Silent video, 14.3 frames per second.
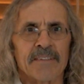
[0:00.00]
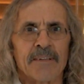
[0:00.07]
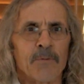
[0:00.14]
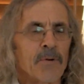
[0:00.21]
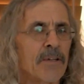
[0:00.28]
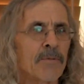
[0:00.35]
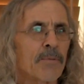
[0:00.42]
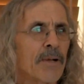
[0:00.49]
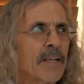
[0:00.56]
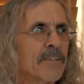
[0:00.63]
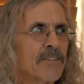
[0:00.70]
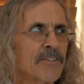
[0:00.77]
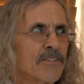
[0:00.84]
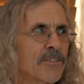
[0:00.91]
And what do the
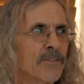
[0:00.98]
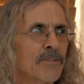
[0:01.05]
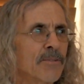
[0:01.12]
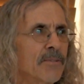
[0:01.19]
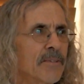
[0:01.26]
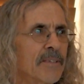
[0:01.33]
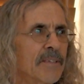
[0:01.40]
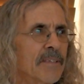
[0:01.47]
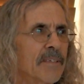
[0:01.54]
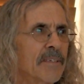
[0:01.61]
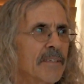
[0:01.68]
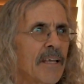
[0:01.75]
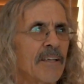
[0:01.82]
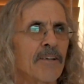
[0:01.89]
branches do?
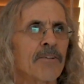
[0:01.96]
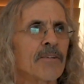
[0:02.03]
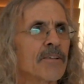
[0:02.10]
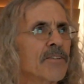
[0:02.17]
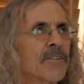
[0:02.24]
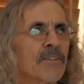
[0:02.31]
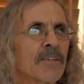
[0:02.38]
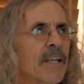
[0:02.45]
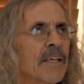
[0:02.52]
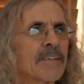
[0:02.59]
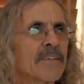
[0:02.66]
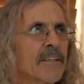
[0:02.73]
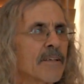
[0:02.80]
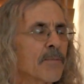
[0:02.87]
They nourish the
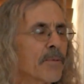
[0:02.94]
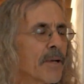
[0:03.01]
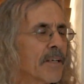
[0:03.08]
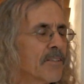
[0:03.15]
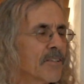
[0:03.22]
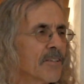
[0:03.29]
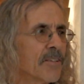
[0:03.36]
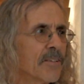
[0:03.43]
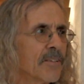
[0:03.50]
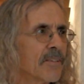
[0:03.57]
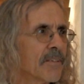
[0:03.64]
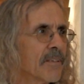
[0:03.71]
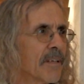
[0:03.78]
next set of branches.